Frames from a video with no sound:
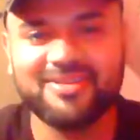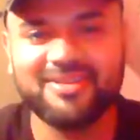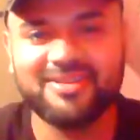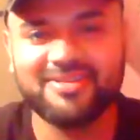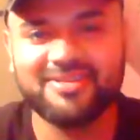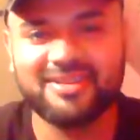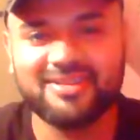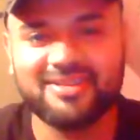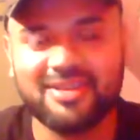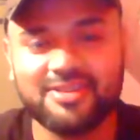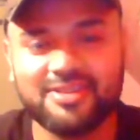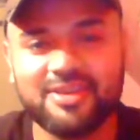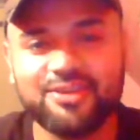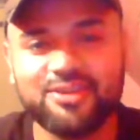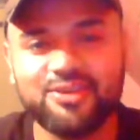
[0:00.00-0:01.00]
And I
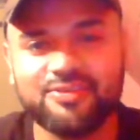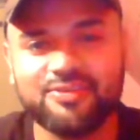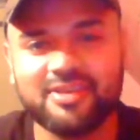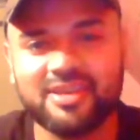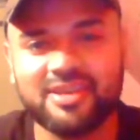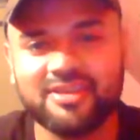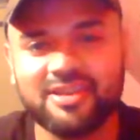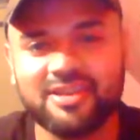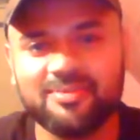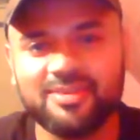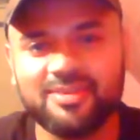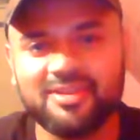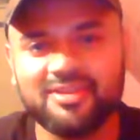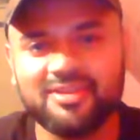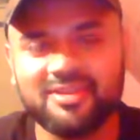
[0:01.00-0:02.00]
thank you for that,
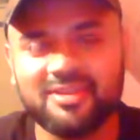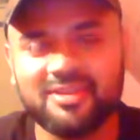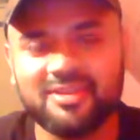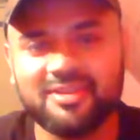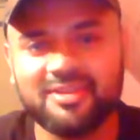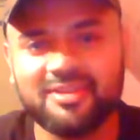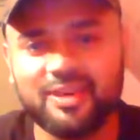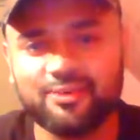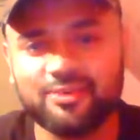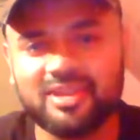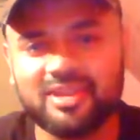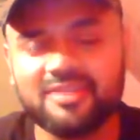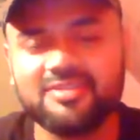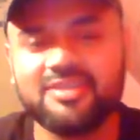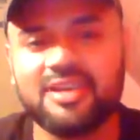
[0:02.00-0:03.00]
Gabby. Now I would
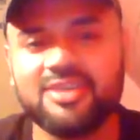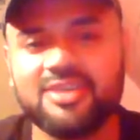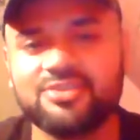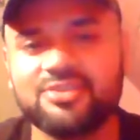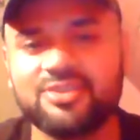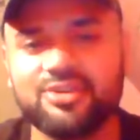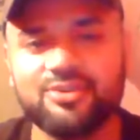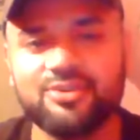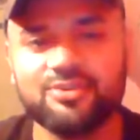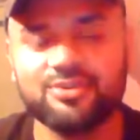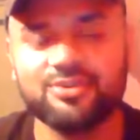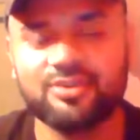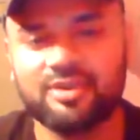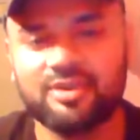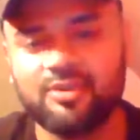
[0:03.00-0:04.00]
like to ask you,
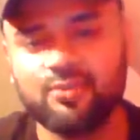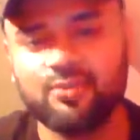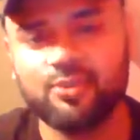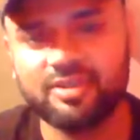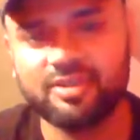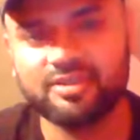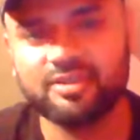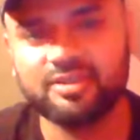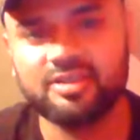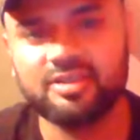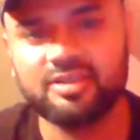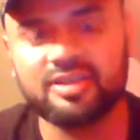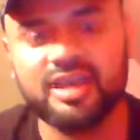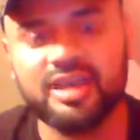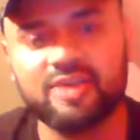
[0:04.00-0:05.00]
what
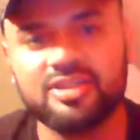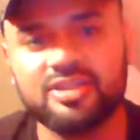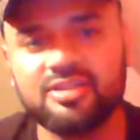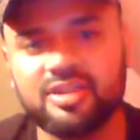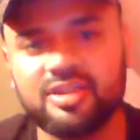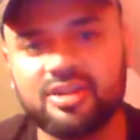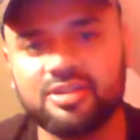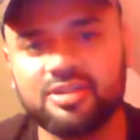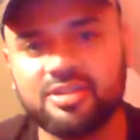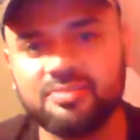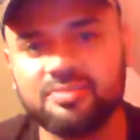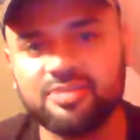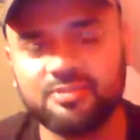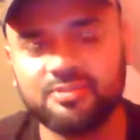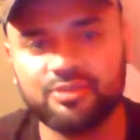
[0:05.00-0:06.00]
how can the
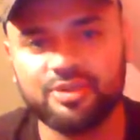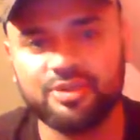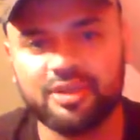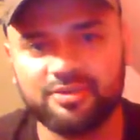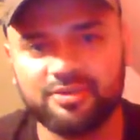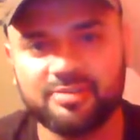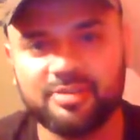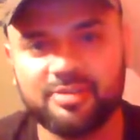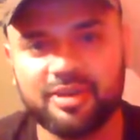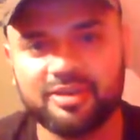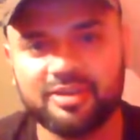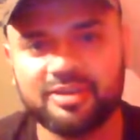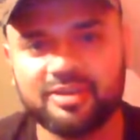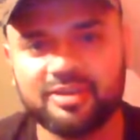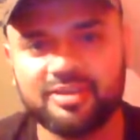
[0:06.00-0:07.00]
people here in
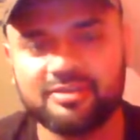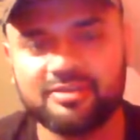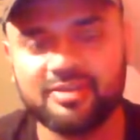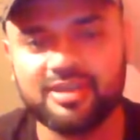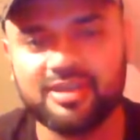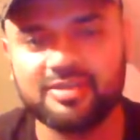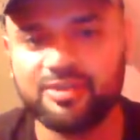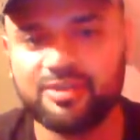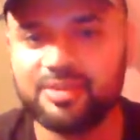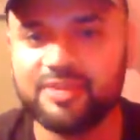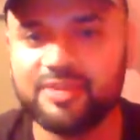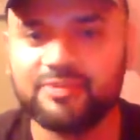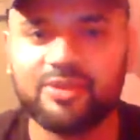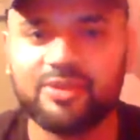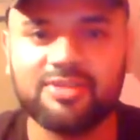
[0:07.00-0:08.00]
America, like, my
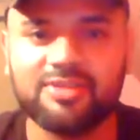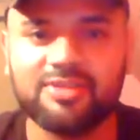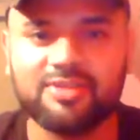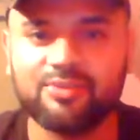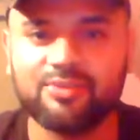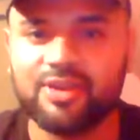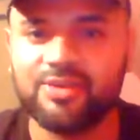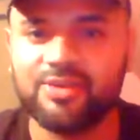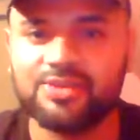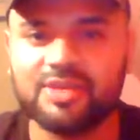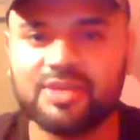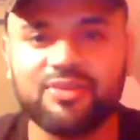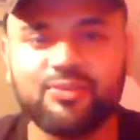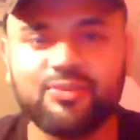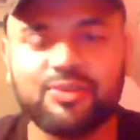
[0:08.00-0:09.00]
friends and brothers,
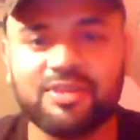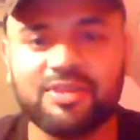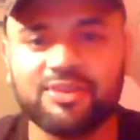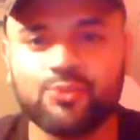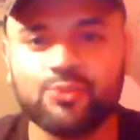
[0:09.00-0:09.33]
everyone that's